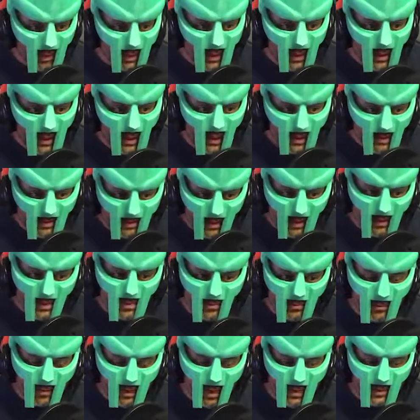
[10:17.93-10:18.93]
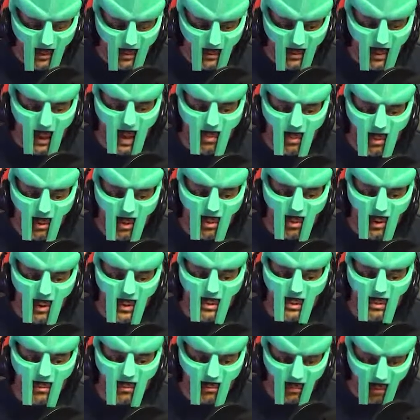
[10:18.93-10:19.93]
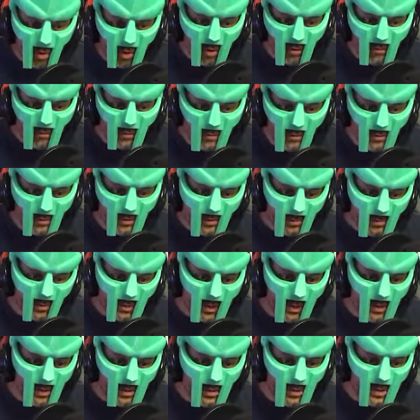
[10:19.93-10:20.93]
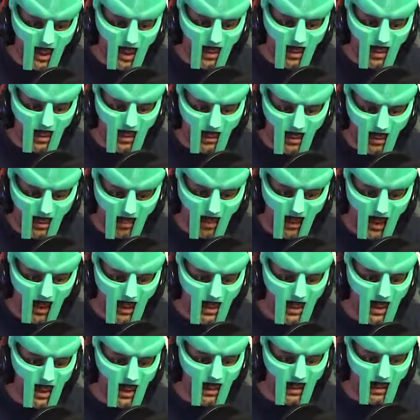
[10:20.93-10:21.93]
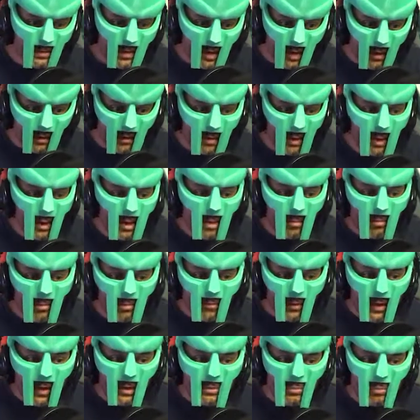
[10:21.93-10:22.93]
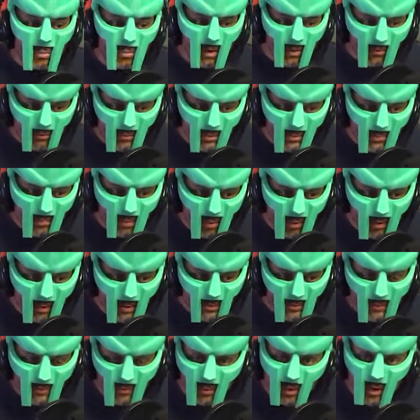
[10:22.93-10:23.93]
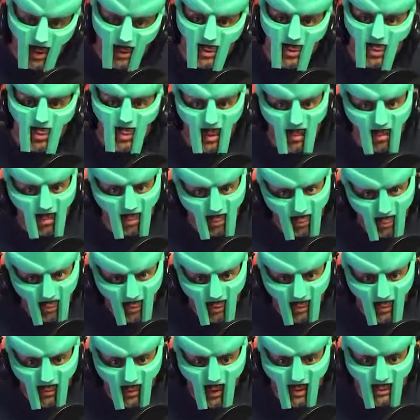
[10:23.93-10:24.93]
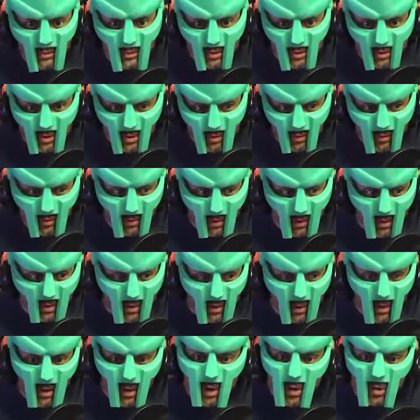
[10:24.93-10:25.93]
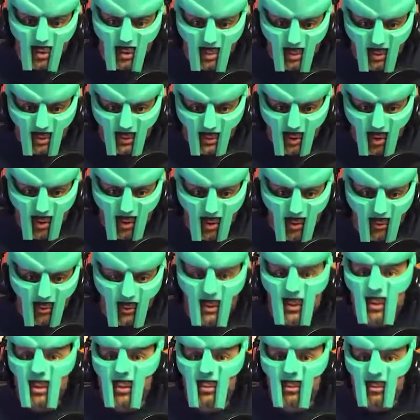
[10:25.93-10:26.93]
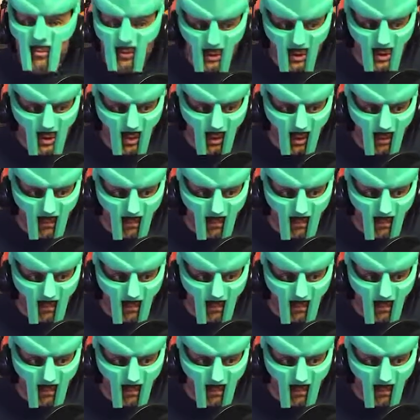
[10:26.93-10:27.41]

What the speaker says: identifying the cyber threats involved in the supply chain attack provides reference points for us to improve our security. So we'll start off with the phishing.